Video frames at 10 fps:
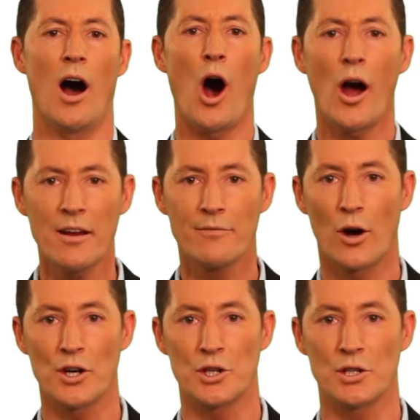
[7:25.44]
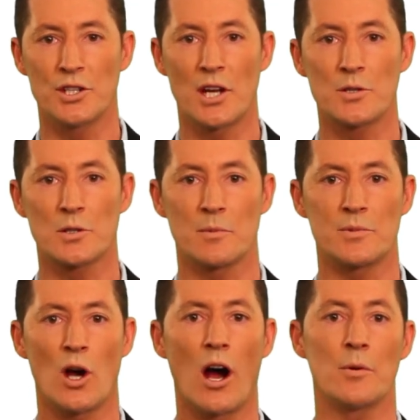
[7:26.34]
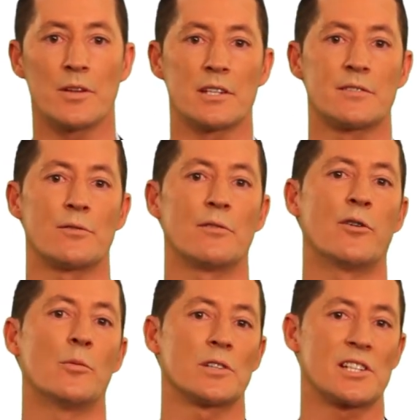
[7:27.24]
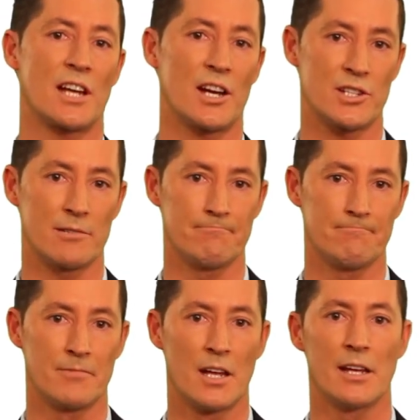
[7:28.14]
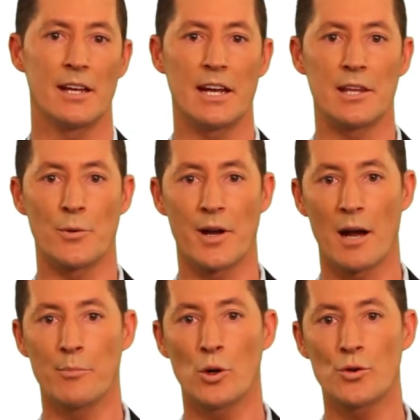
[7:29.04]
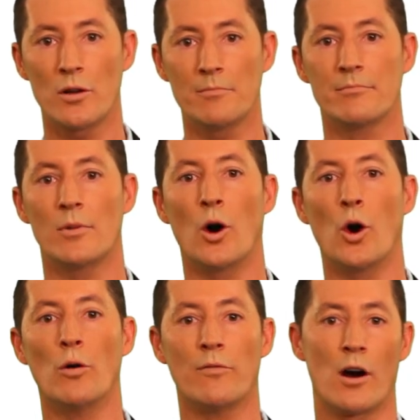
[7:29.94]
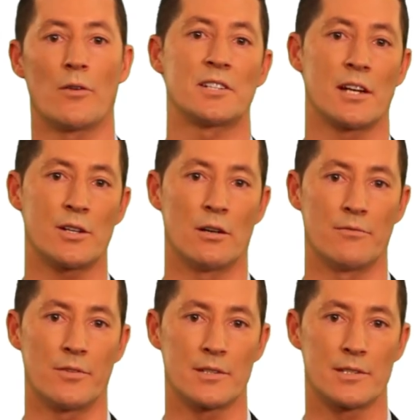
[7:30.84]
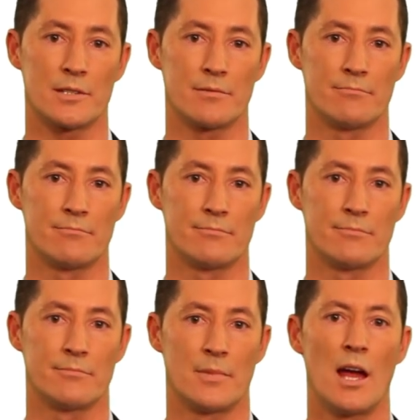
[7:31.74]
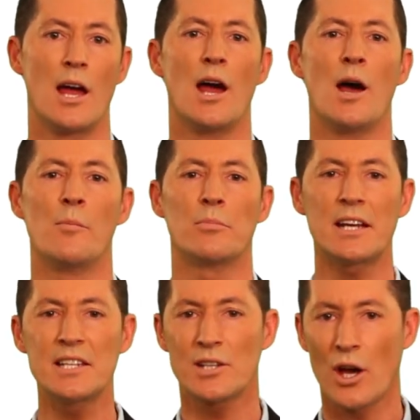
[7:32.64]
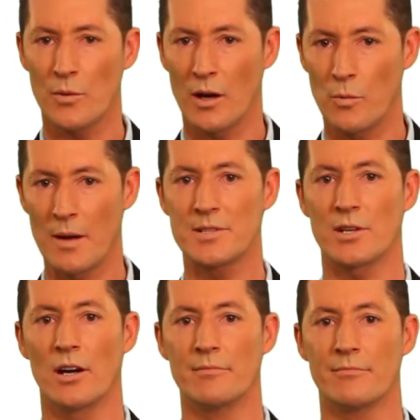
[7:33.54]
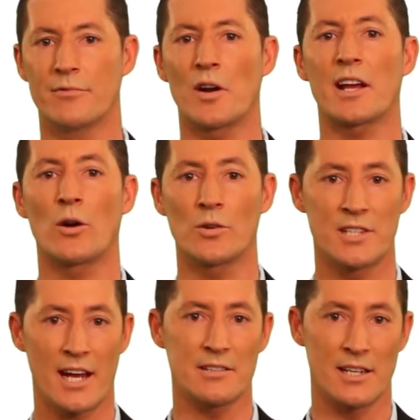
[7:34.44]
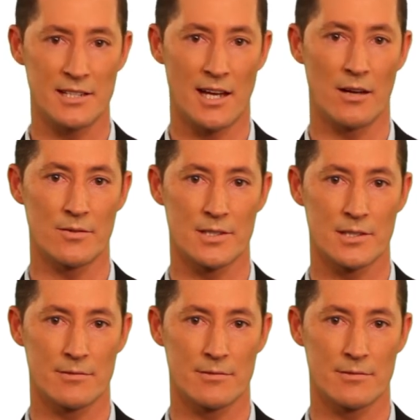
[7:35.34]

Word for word: I invite you to schedule some time with us for a formal discussion, either in our boardroom or via a teleconference. Please go to our website for our contact details,